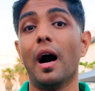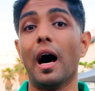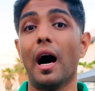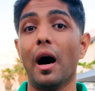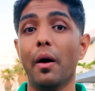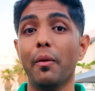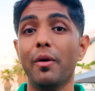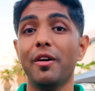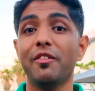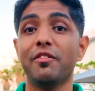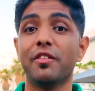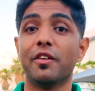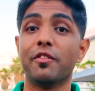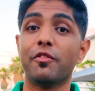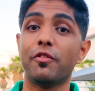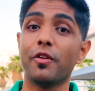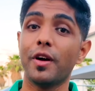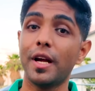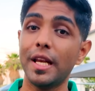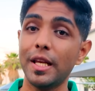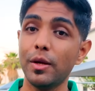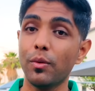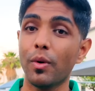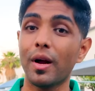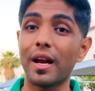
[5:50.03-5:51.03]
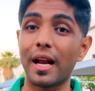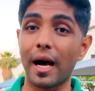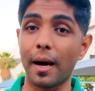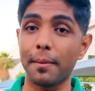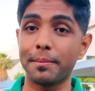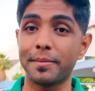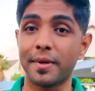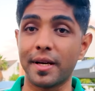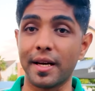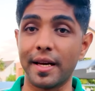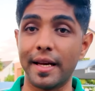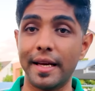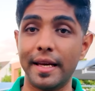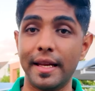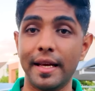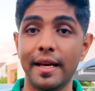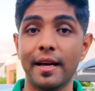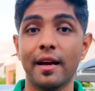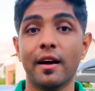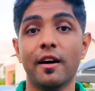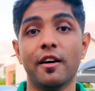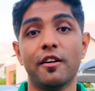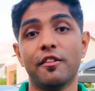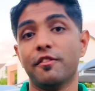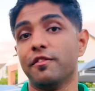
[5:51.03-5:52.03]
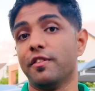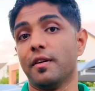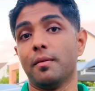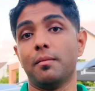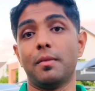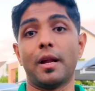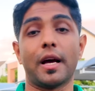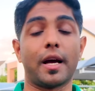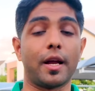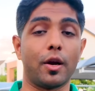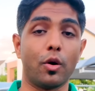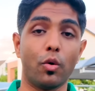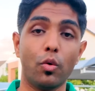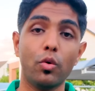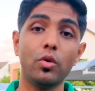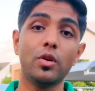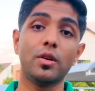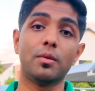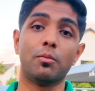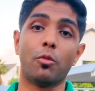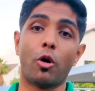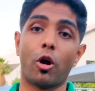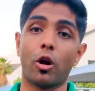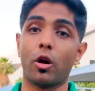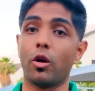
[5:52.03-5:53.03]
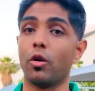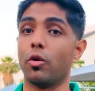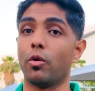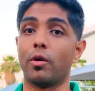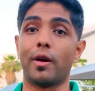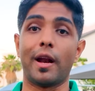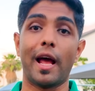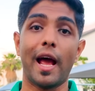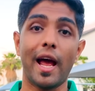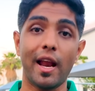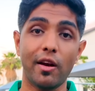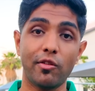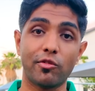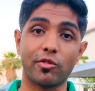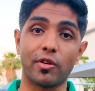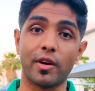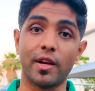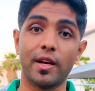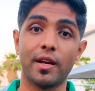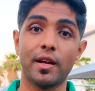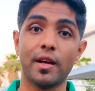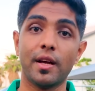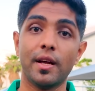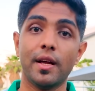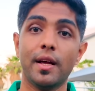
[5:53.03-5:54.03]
However, for anyone upgrading from like an older model or an Android,